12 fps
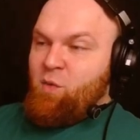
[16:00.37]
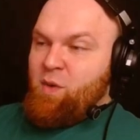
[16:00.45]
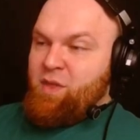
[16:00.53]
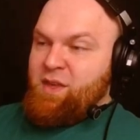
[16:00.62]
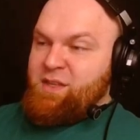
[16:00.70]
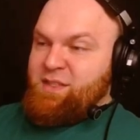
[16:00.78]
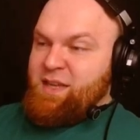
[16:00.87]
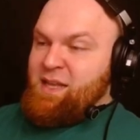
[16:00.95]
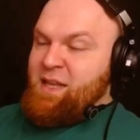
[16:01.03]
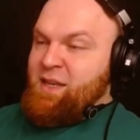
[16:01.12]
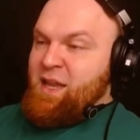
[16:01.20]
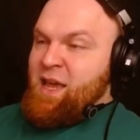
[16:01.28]
with this
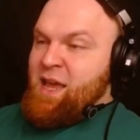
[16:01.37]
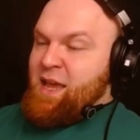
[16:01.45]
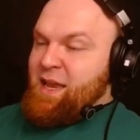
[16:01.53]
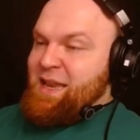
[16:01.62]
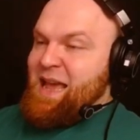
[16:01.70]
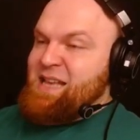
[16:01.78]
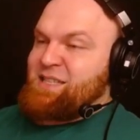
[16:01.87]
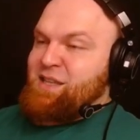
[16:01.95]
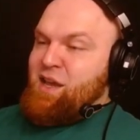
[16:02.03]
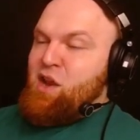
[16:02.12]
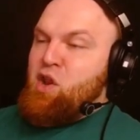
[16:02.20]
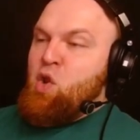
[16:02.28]
talent does
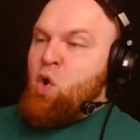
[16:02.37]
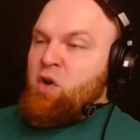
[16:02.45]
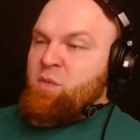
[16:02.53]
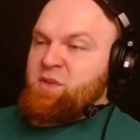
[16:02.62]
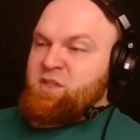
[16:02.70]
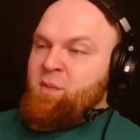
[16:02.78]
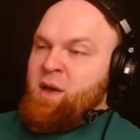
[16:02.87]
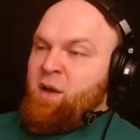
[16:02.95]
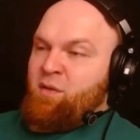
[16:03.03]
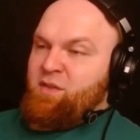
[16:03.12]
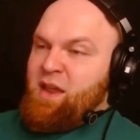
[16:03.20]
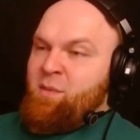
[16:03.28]
enormous amount
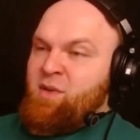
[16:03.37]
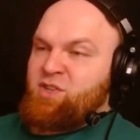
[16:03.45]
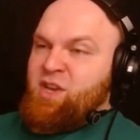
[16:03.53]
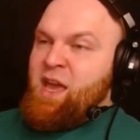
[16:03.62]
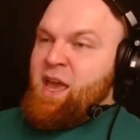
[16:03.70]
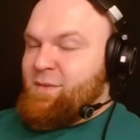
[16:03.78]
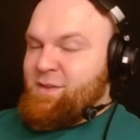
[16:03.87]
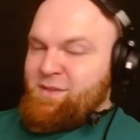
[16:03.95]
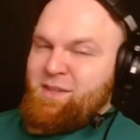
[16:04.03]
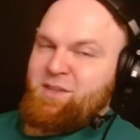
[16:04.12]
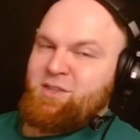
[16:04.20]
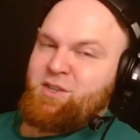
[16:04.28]
of damage.
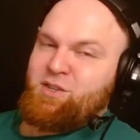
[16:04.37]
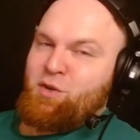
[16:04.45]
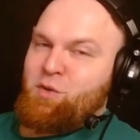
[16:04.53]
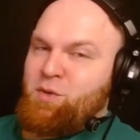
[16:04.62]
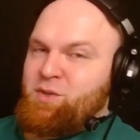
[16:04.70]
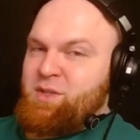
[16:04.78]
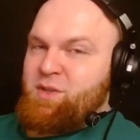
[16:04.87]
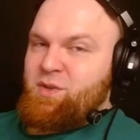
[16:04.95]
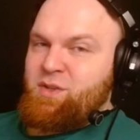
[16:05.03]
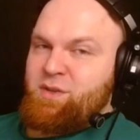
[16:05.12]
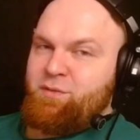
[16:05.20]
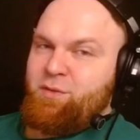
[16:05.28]
This is just a cool
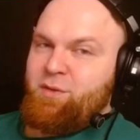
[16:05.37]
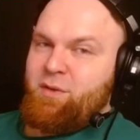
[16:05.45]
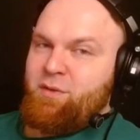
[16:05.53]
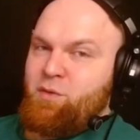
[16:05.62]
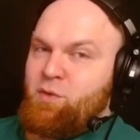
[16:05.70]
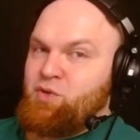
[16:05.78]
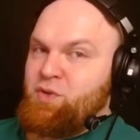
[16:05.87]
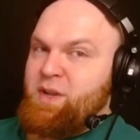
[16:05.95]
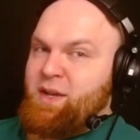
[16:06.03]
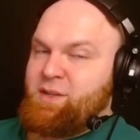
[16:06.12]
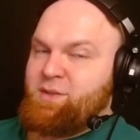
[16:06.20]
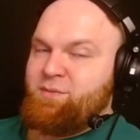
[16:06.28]
synergy for your future
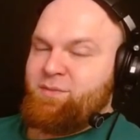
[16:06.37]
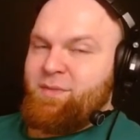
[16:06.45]
decks.